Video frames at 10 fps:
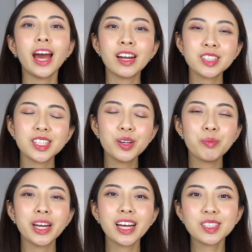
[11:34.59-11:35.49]
And I'll see you in
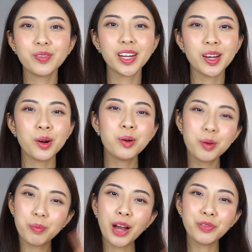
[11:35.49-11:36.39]
my next video.
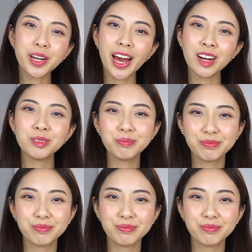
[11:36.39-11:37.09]
Bye for now.